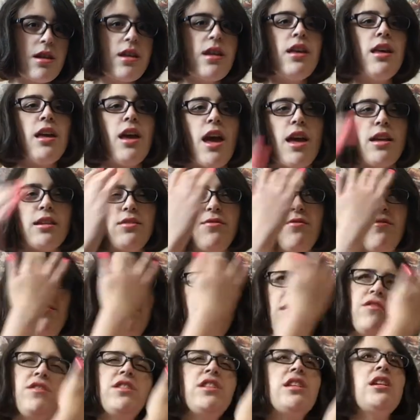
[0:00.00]
Yes,
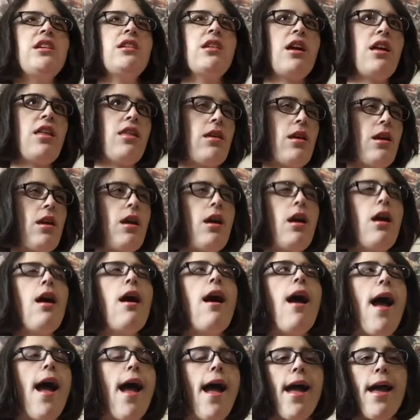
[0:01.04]
15, I think.
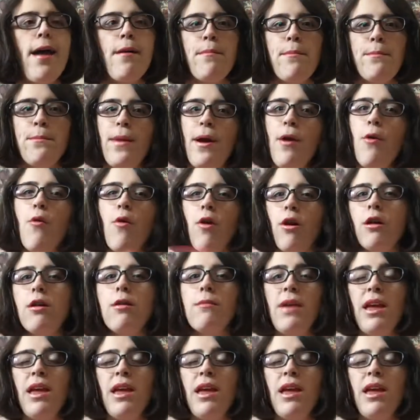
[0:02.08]
Or